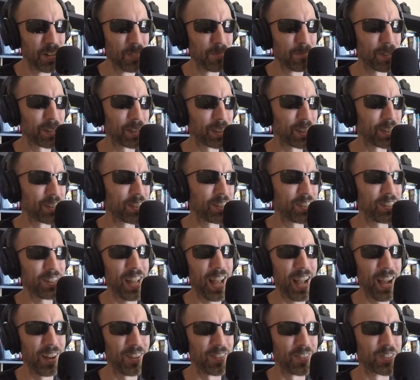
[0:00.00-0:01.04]
But the
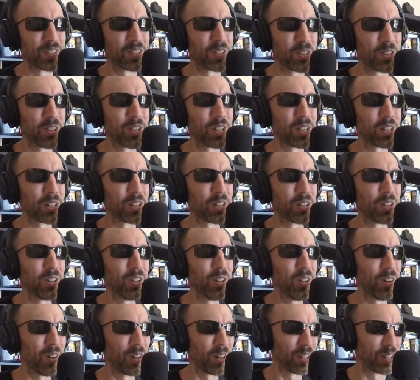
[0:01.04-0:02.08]
sound, good
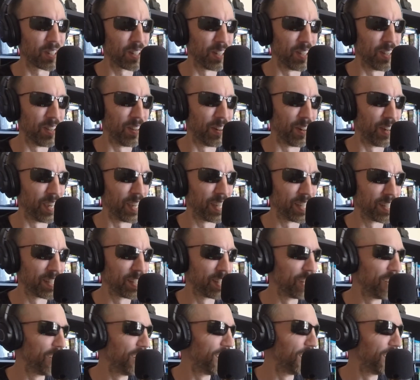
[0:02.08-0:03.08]
Lord, the noise.